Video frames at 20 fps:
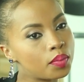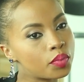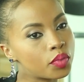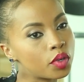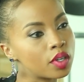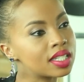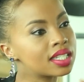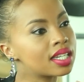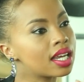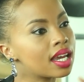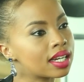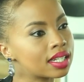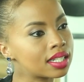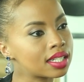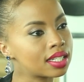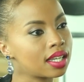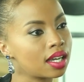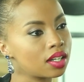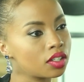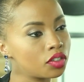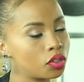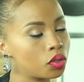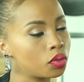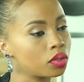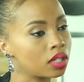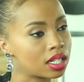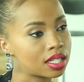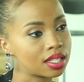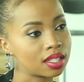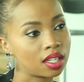protect that
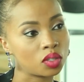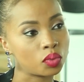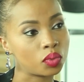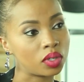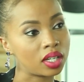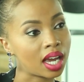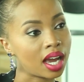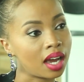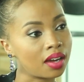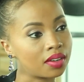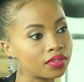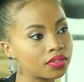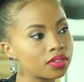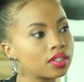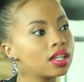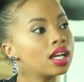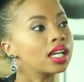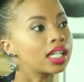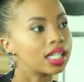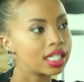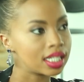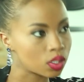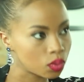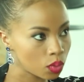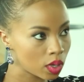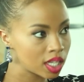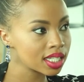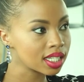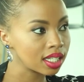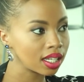unit that we have because
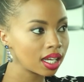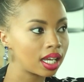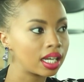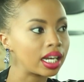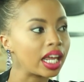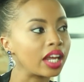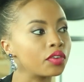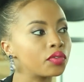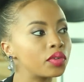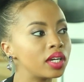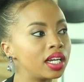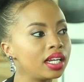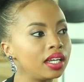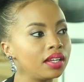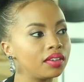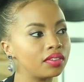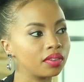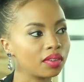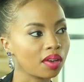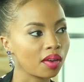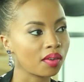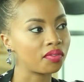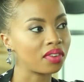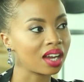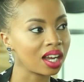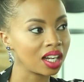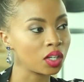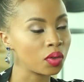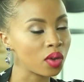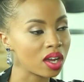once again I really
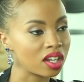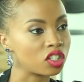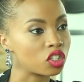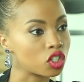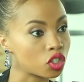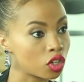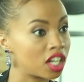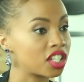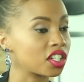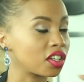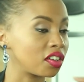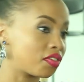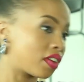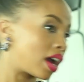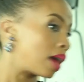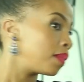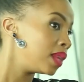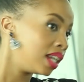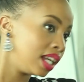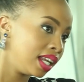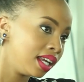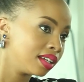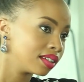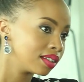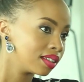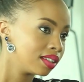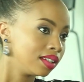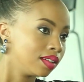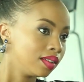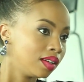value and treasure family
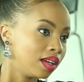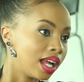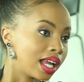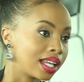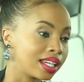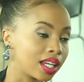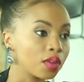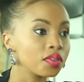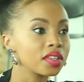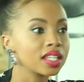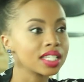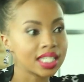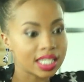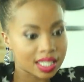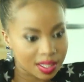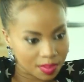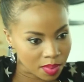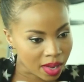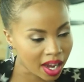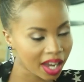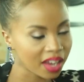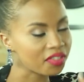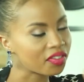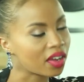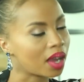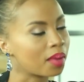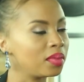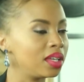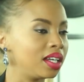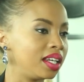and now this is my
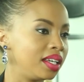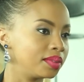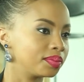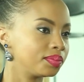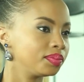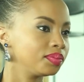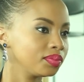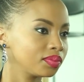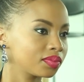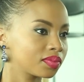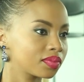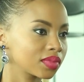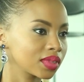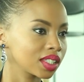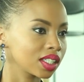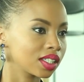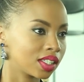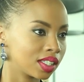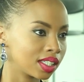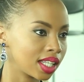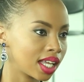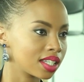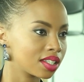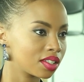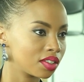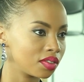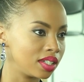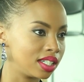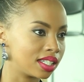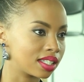family so that's
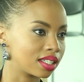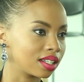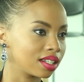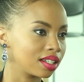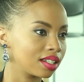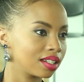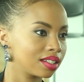the reason